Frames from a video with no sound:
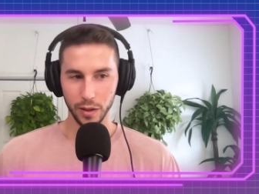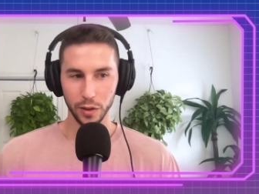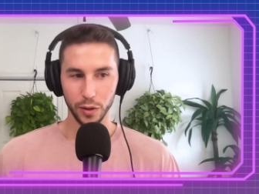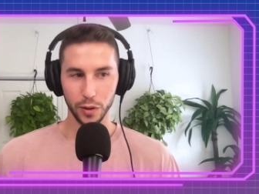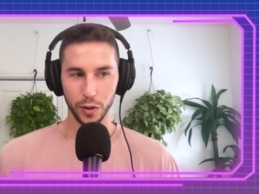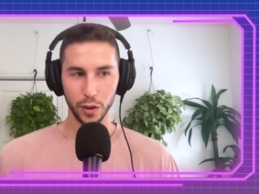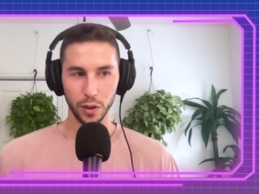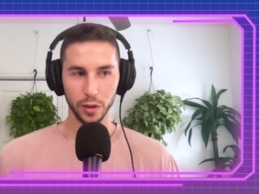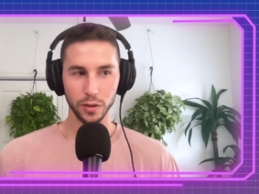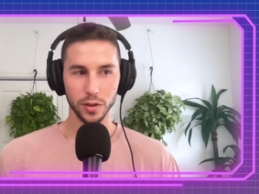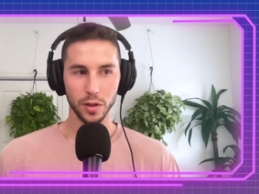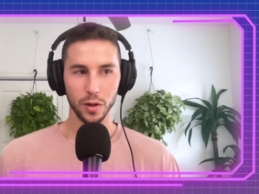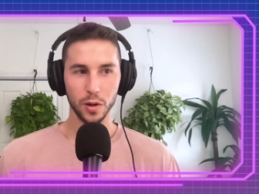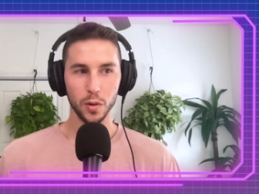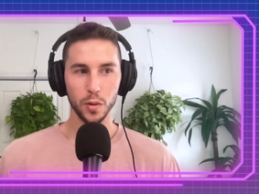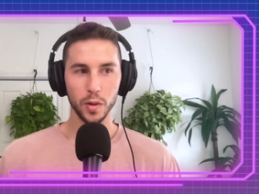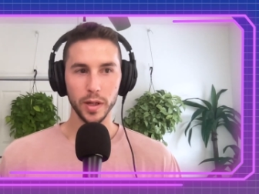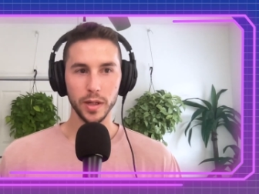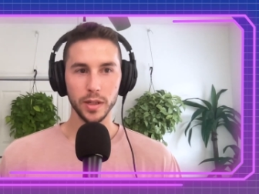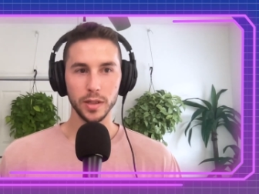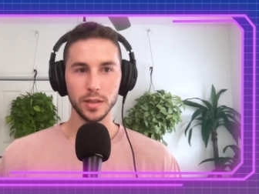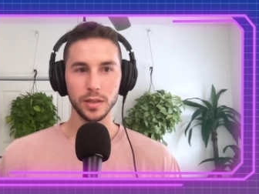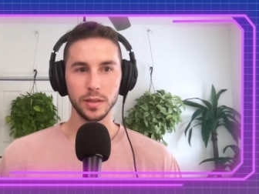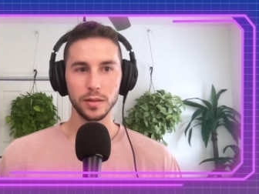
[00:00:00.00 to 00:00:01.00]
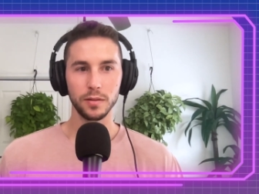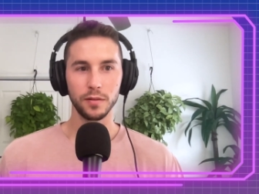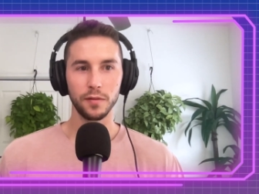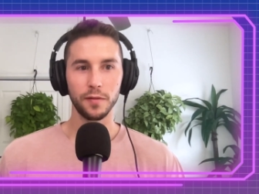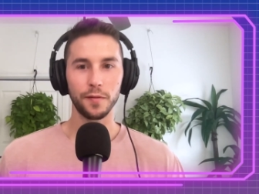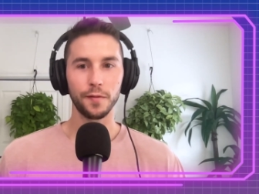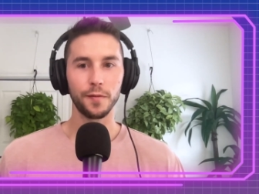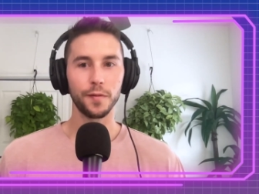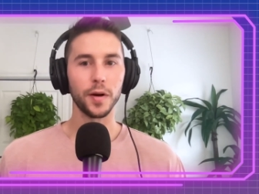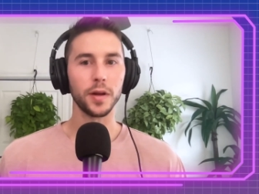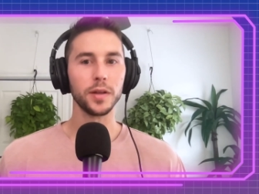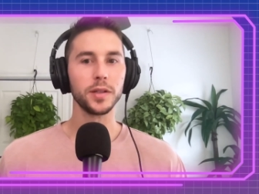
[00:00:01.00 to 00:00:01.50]
There's always
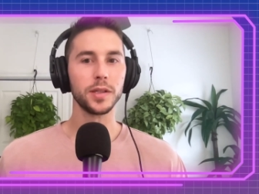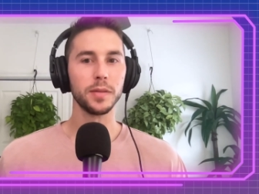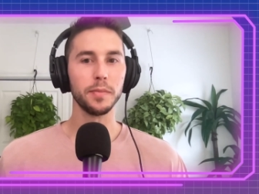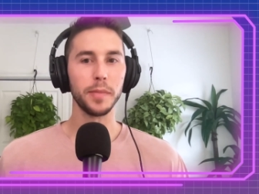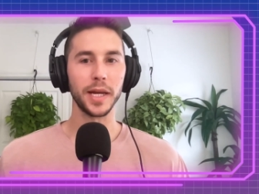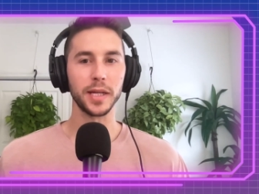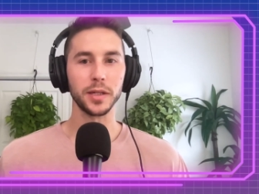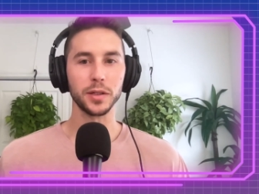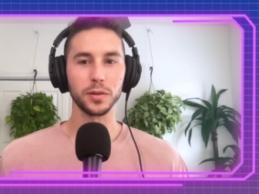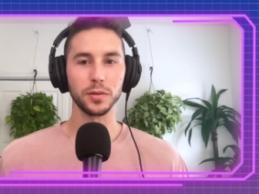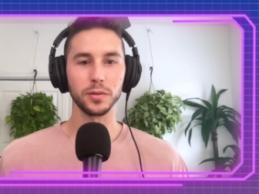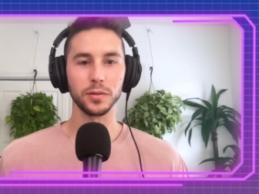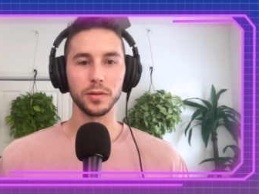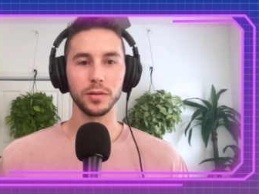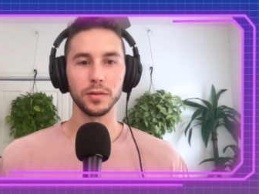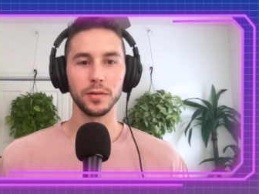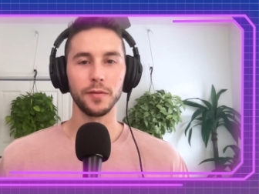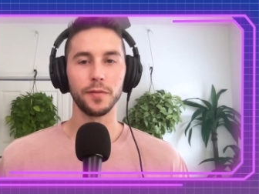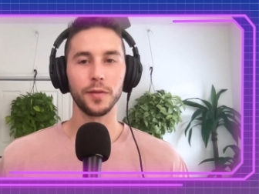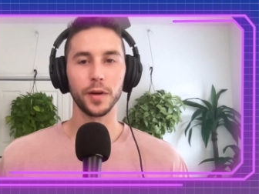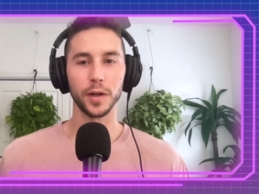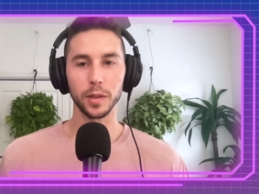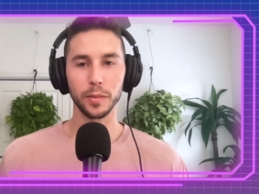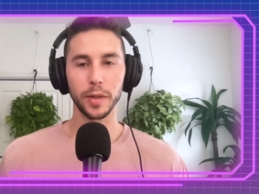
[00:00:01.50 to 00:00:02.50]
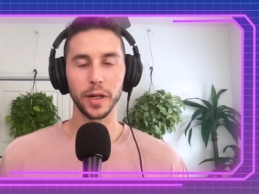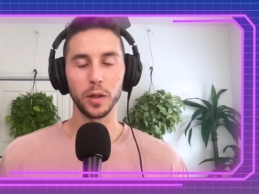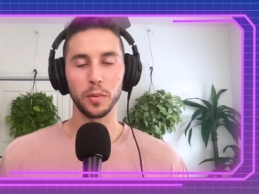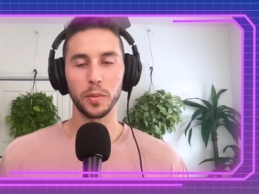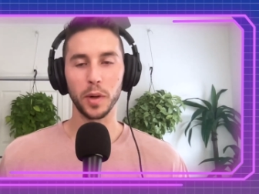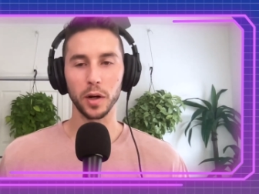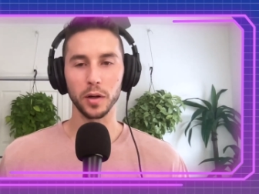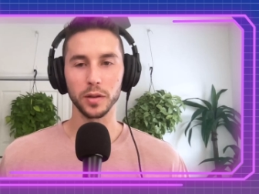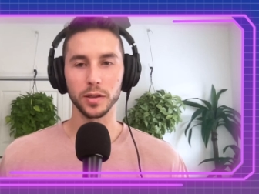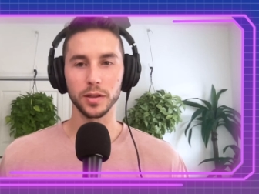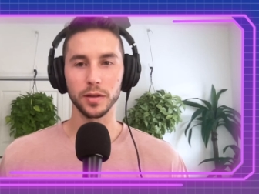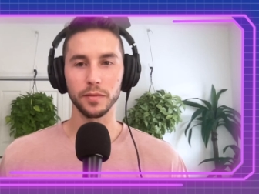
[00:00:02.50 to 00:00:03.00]
fundamental fundamental
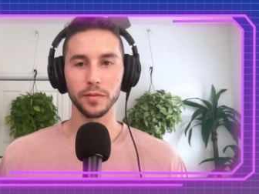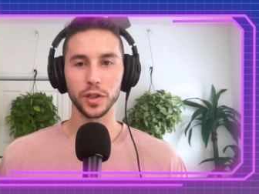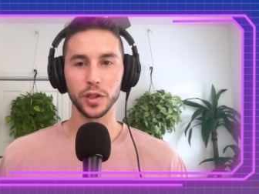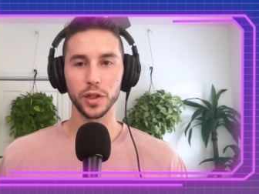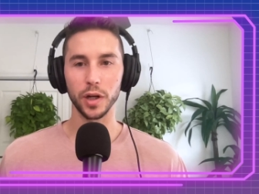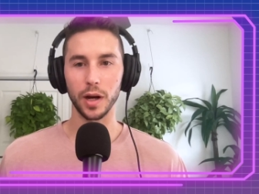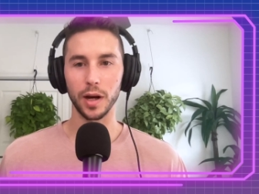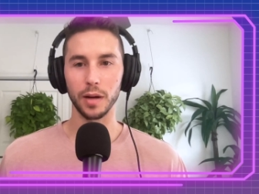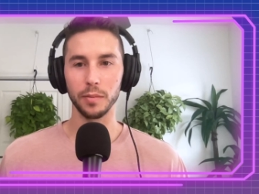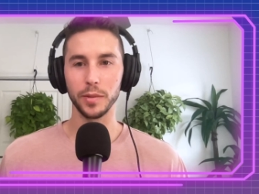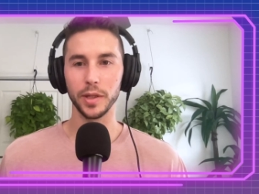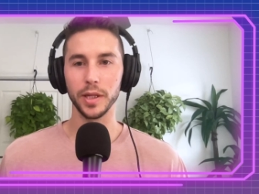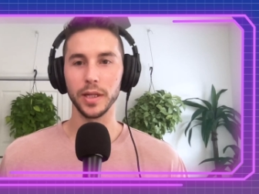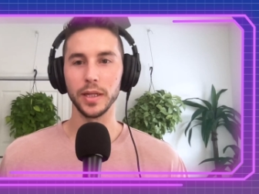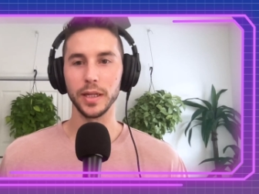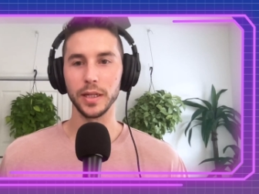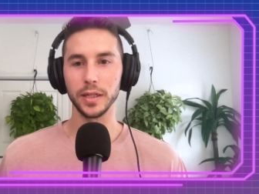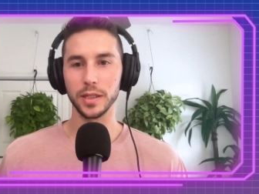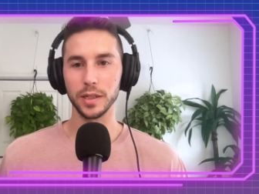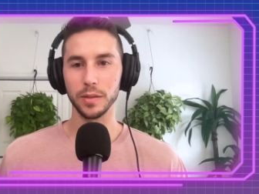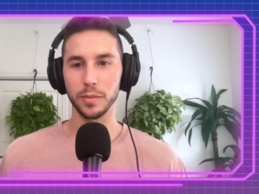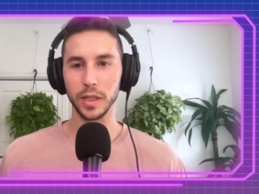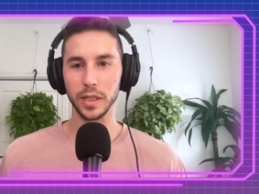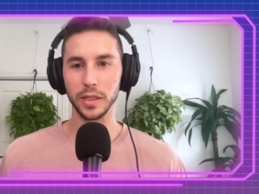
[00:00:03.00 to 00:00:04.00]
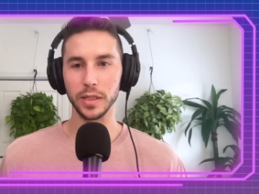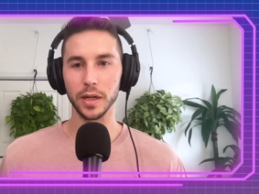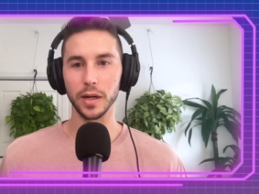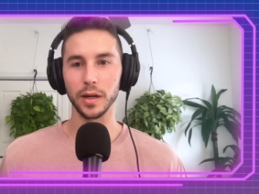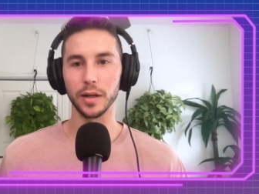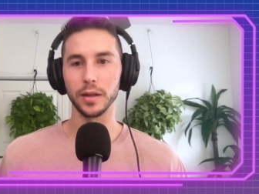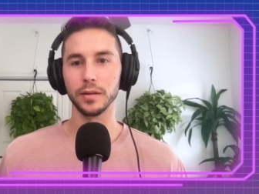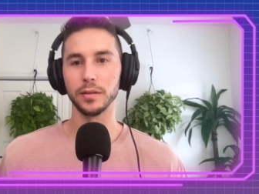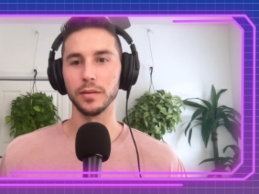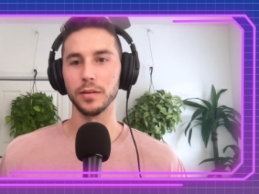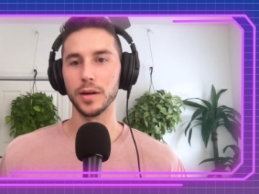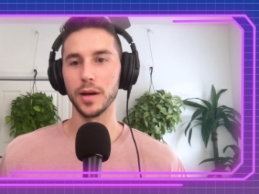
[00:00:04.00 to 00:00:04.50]
parts of a job that need to be
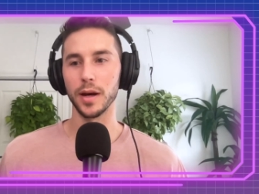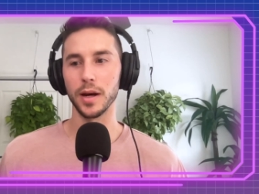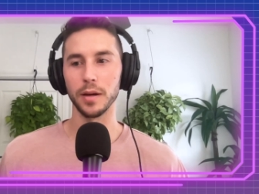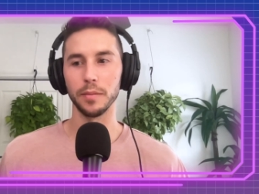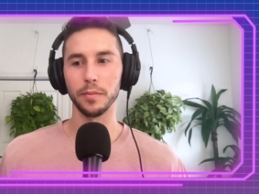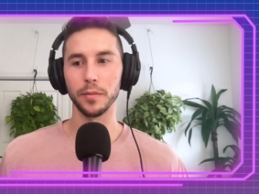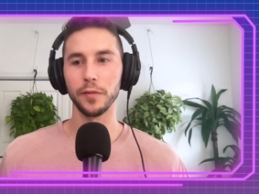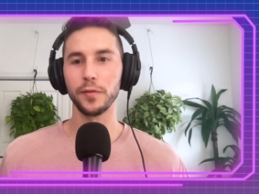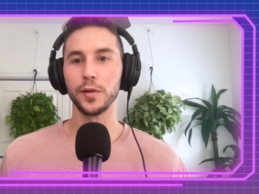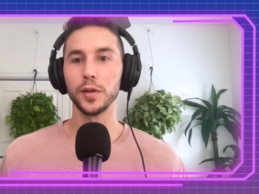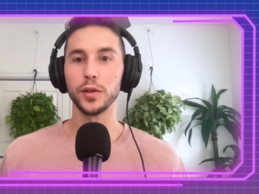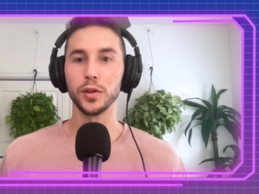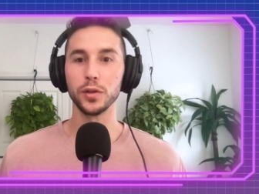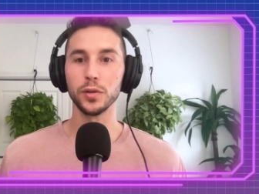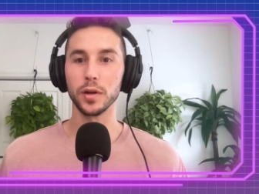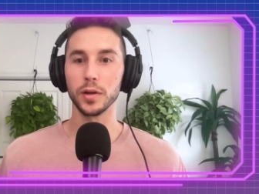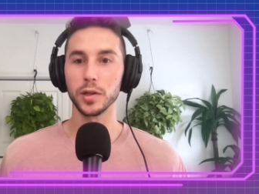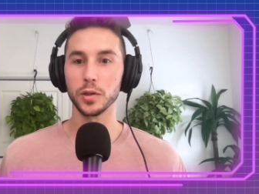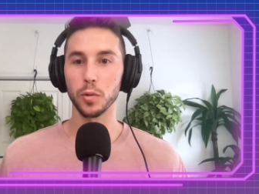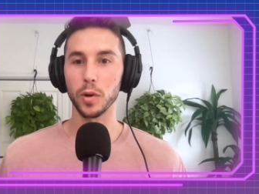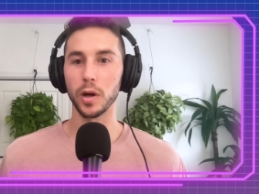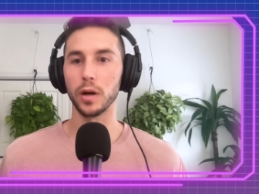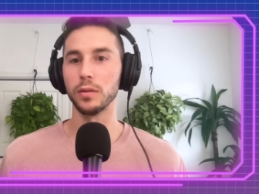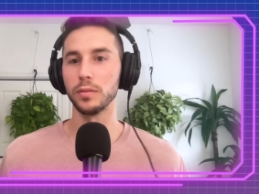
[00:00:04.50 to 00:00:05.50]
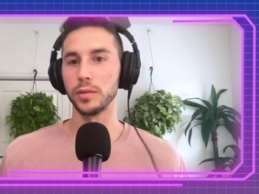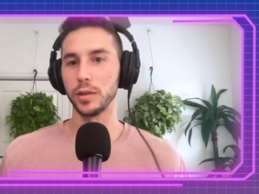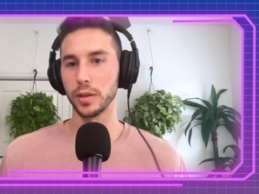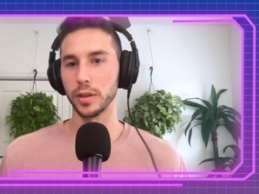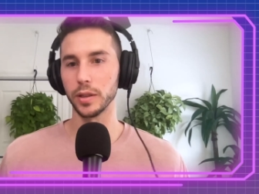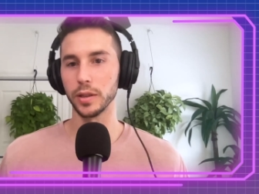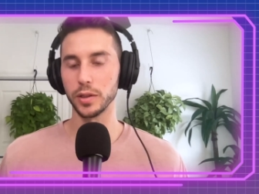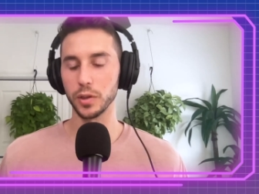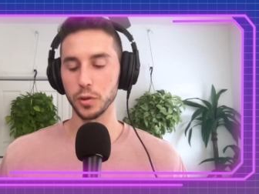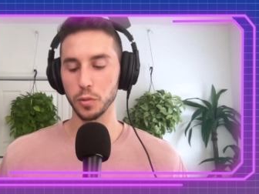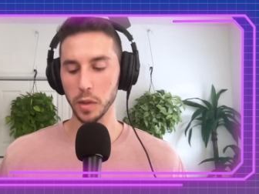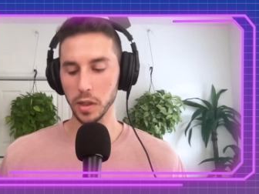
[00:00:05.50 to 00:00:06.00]
done. Um, if you do those well, you're going
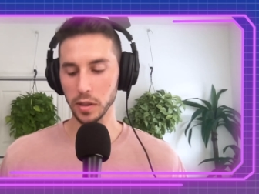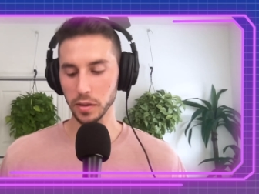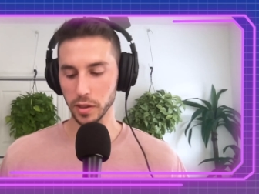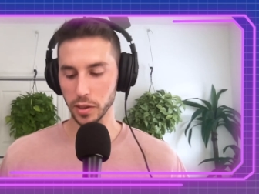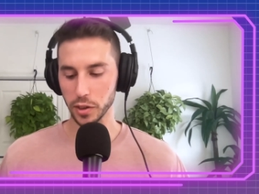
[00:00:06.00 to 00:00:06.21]
to do well in the